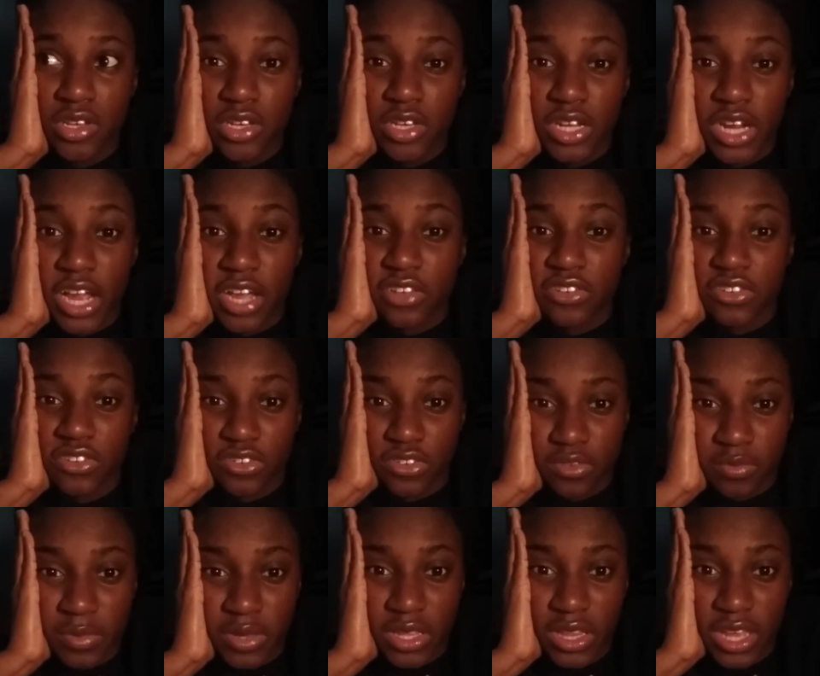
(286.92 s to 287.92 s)
It actually
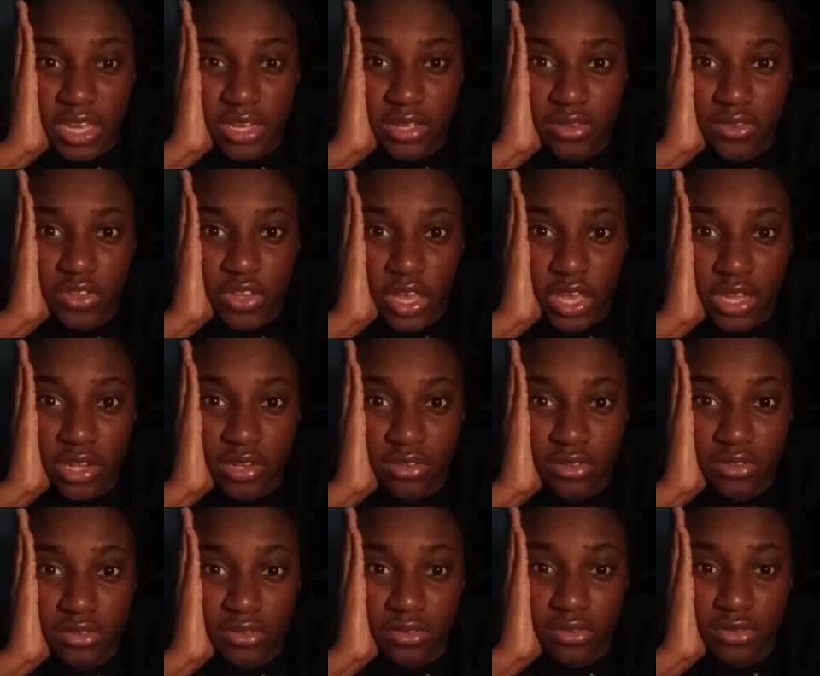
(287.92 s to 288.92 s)
took me like
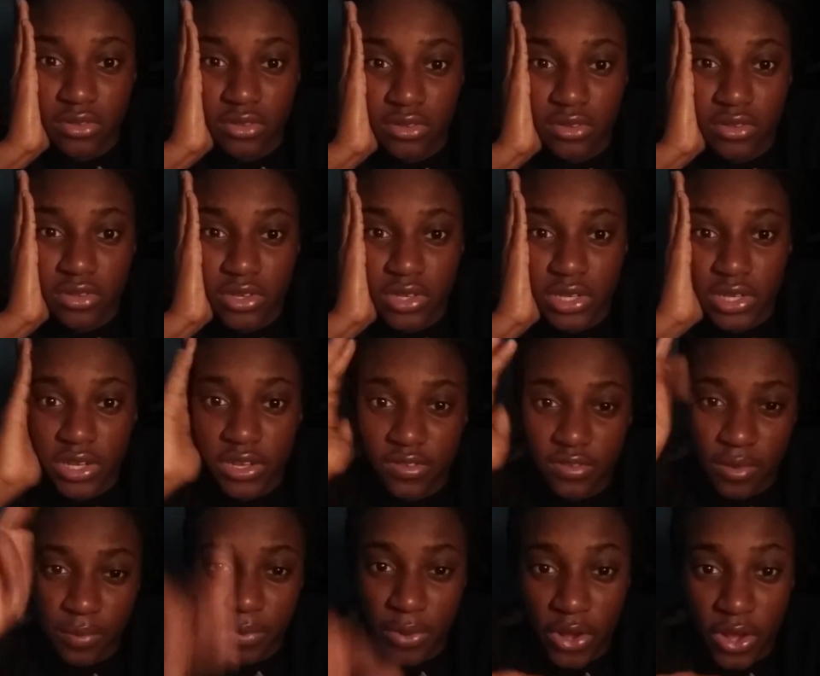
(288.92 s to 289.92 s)
10,
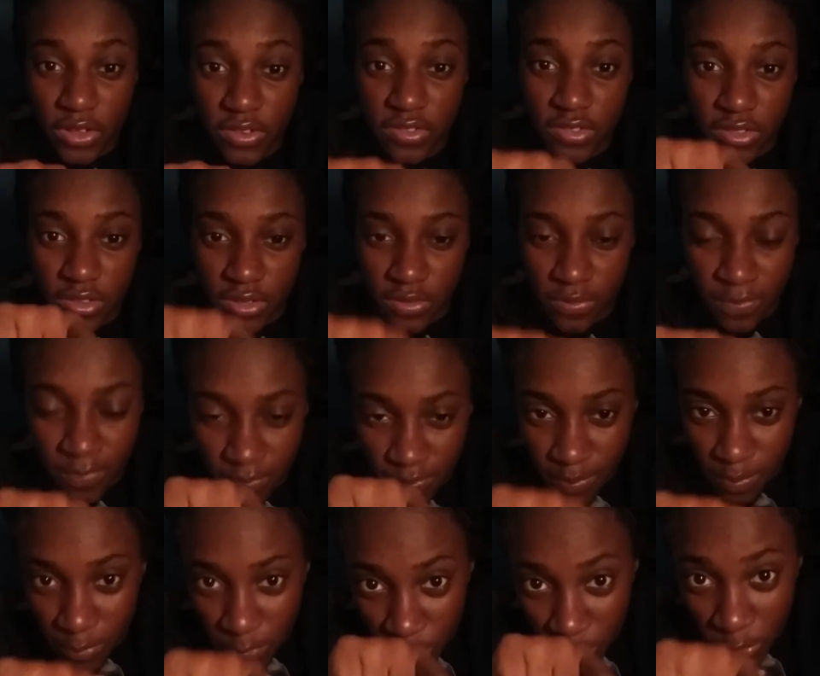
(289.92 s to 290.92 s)
because I paused the
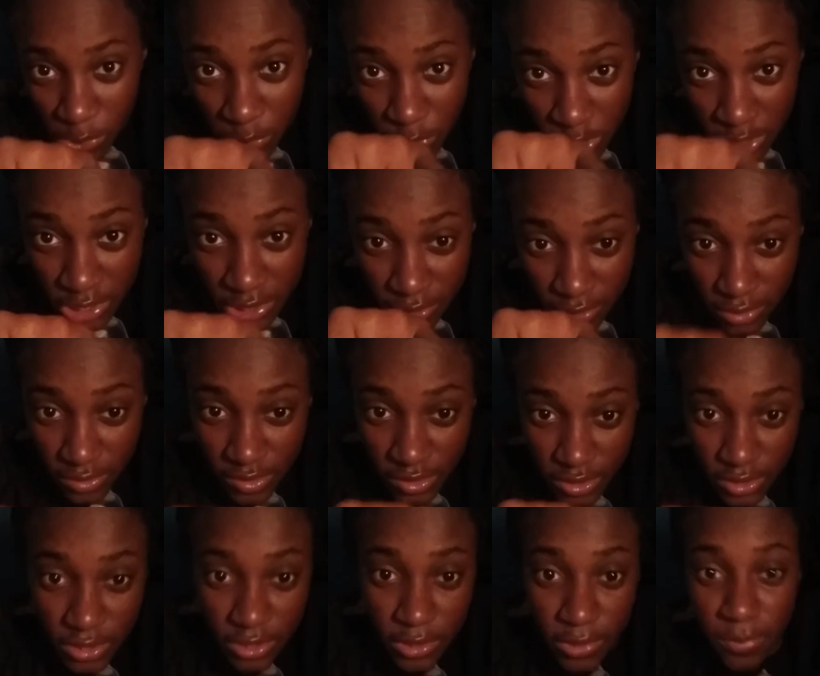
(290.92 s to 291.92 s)
recording
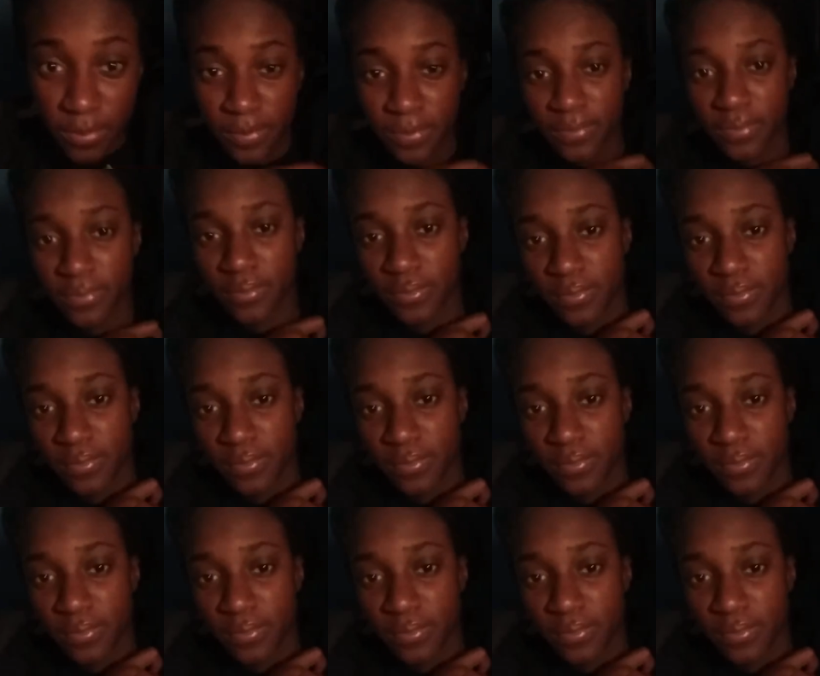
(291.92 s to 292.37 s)
to